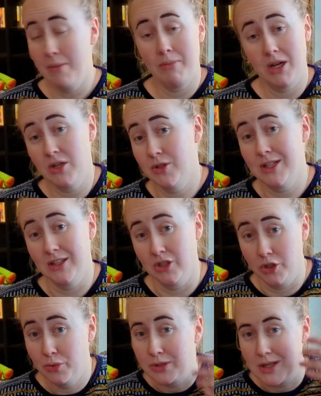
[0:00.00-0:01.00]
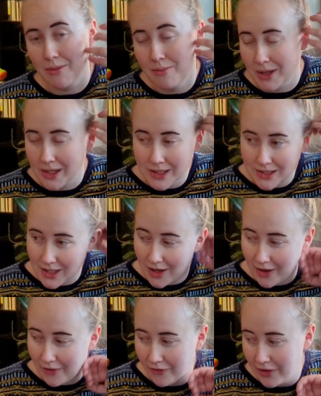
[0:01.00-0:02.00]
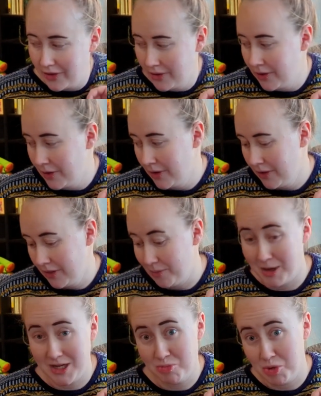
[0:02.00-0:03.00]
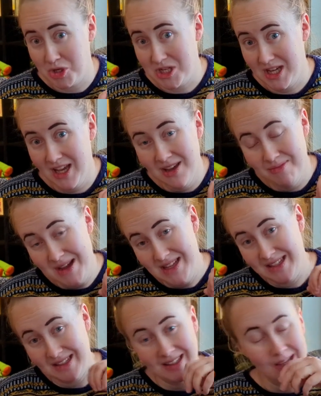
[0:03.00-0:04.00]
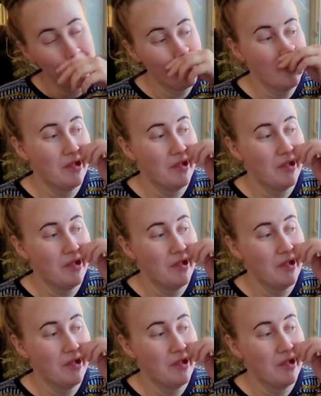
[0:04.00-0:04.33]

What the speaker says: But I do still use them because of the price point, basically.